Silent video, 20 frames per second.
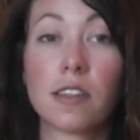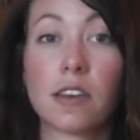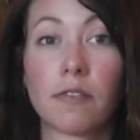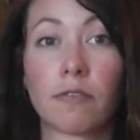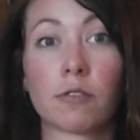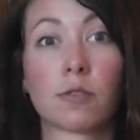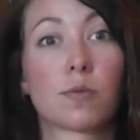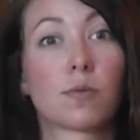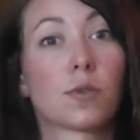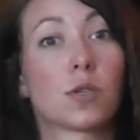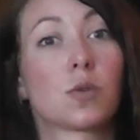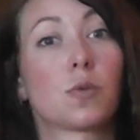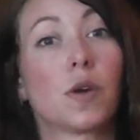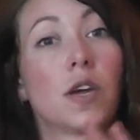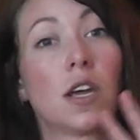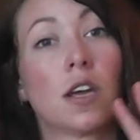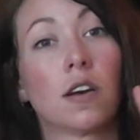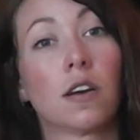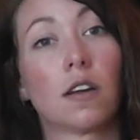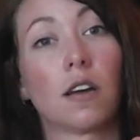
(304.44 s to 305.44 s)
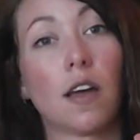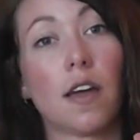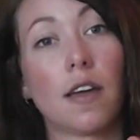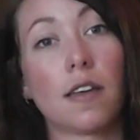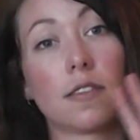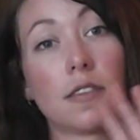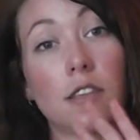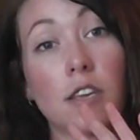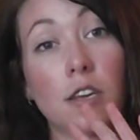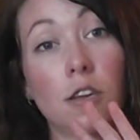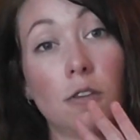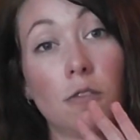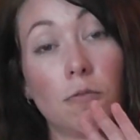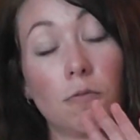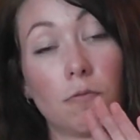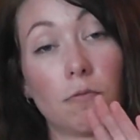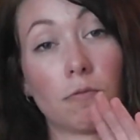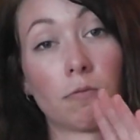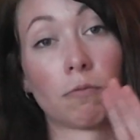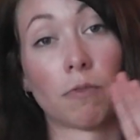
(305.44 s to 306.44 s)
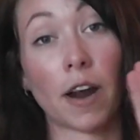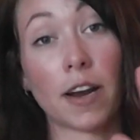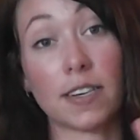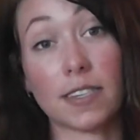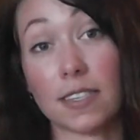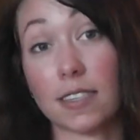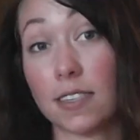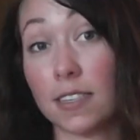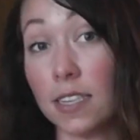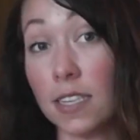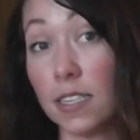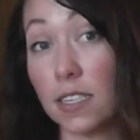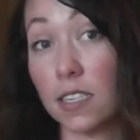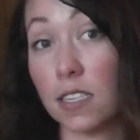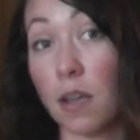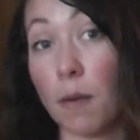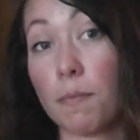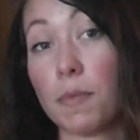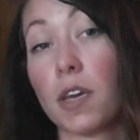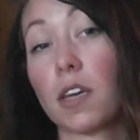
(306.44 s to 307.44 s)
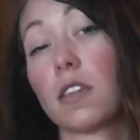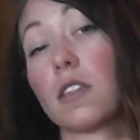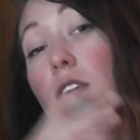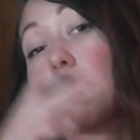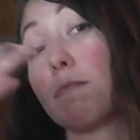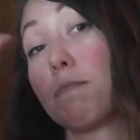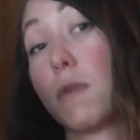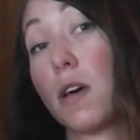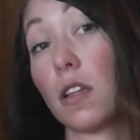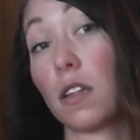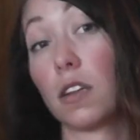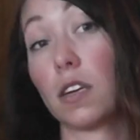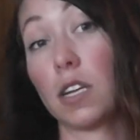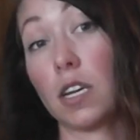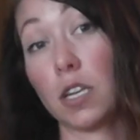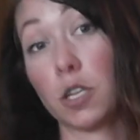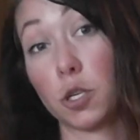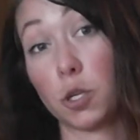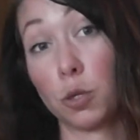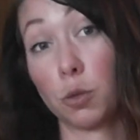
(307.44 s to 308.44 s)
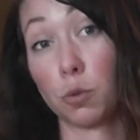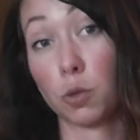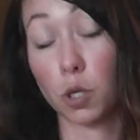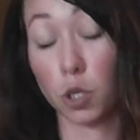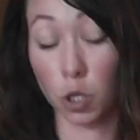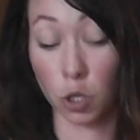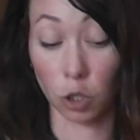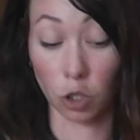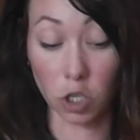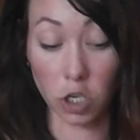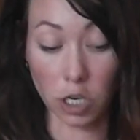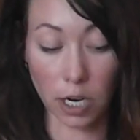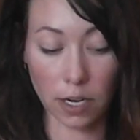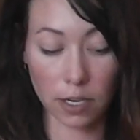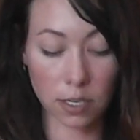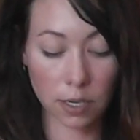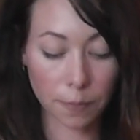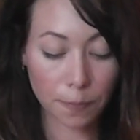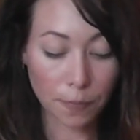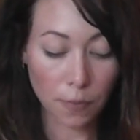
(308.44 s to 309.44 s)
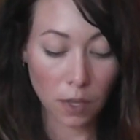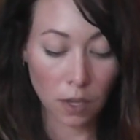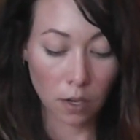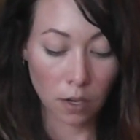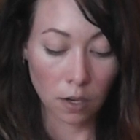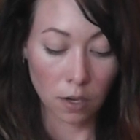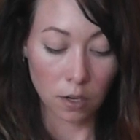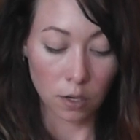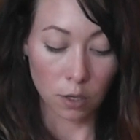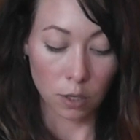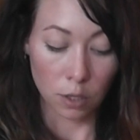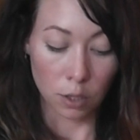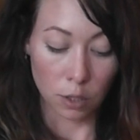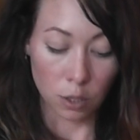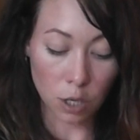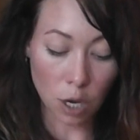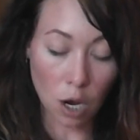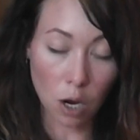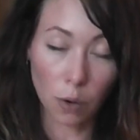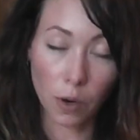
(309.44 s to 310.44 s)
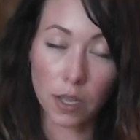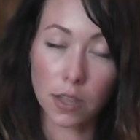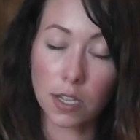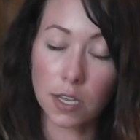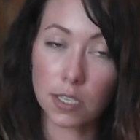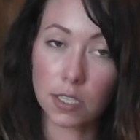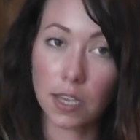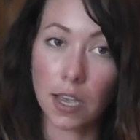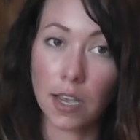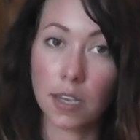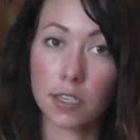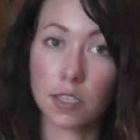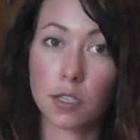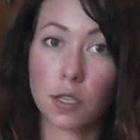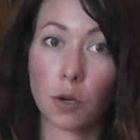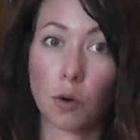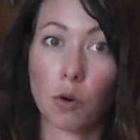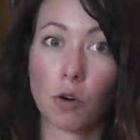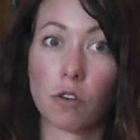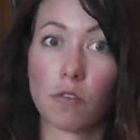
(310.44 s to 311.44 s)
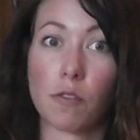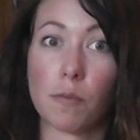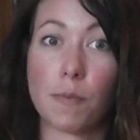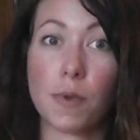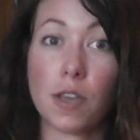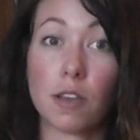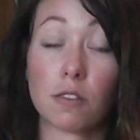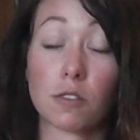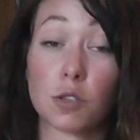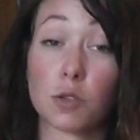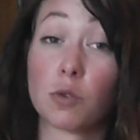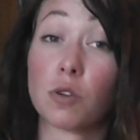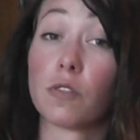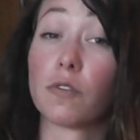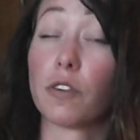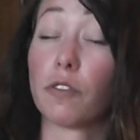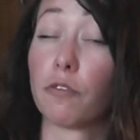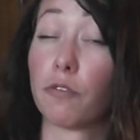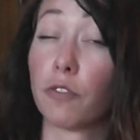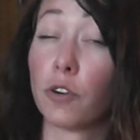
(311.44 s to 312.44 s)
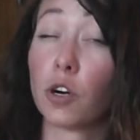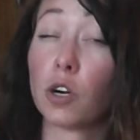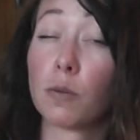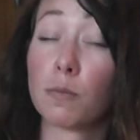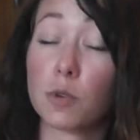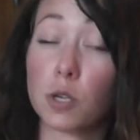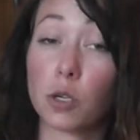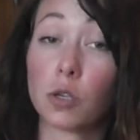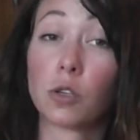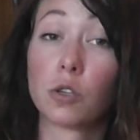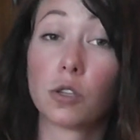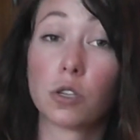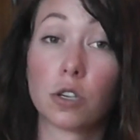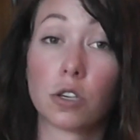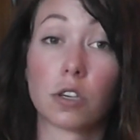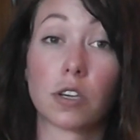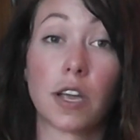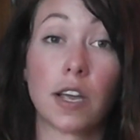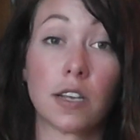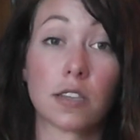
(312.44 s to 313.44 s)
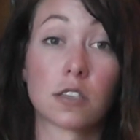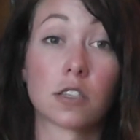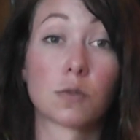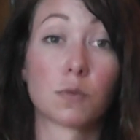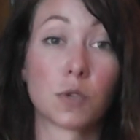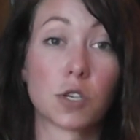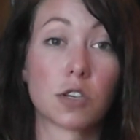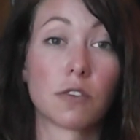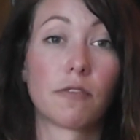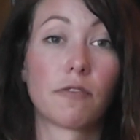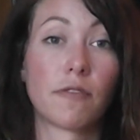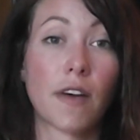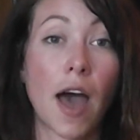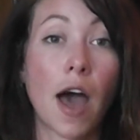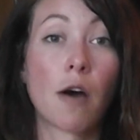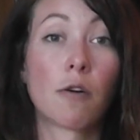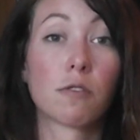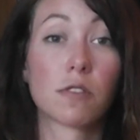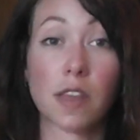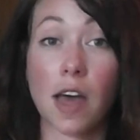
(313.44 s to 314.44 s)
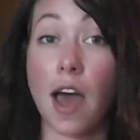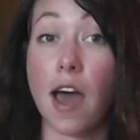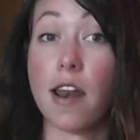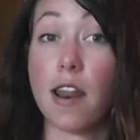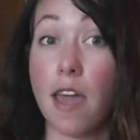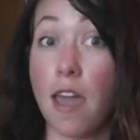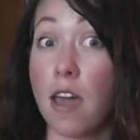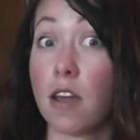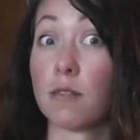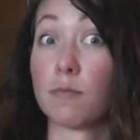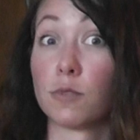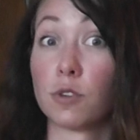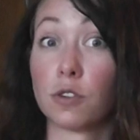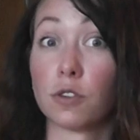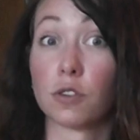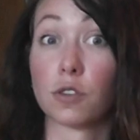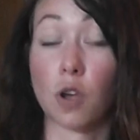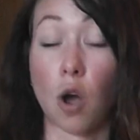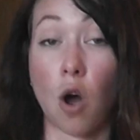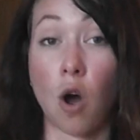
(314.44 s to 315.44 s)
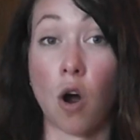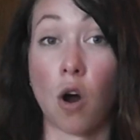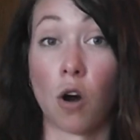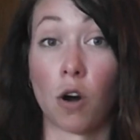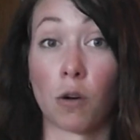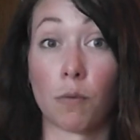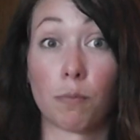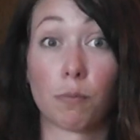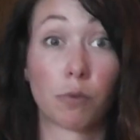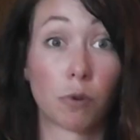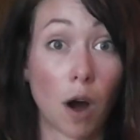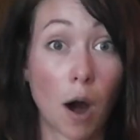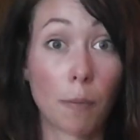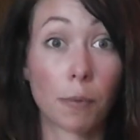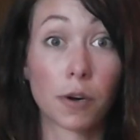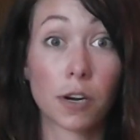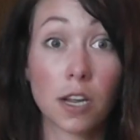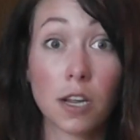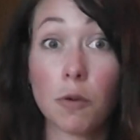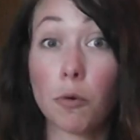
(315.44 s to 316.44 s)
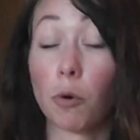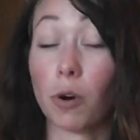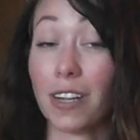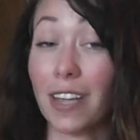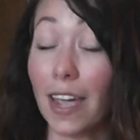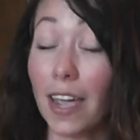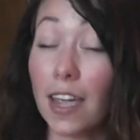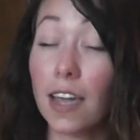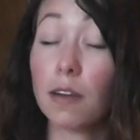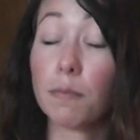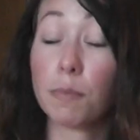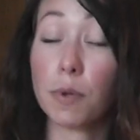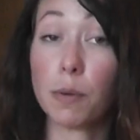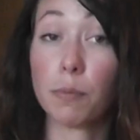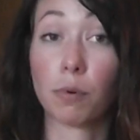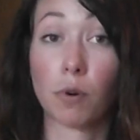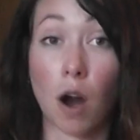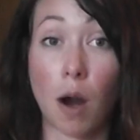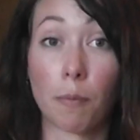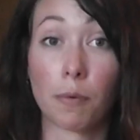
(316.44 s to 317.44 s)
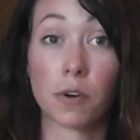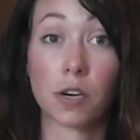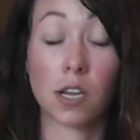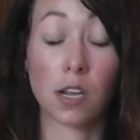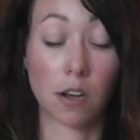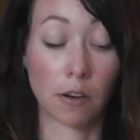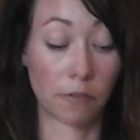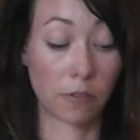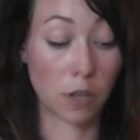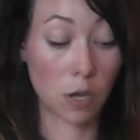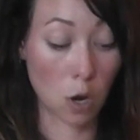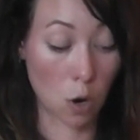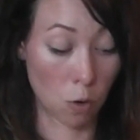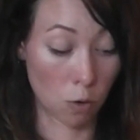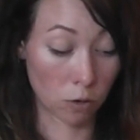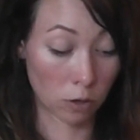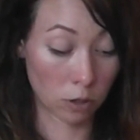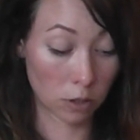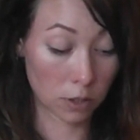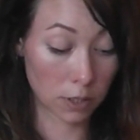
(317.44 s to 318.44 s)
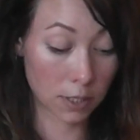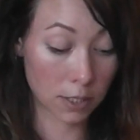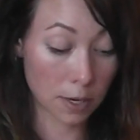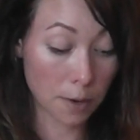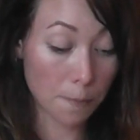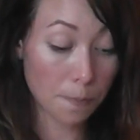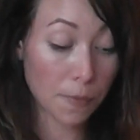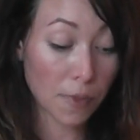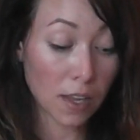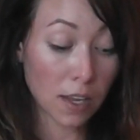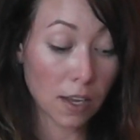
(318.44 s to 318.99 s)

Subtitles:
the difference between the right to seize something and the ability to search it. So in this case, the Court of Appeals sort of affirmed earlier cases which have found that animals are property or can be property of the owners.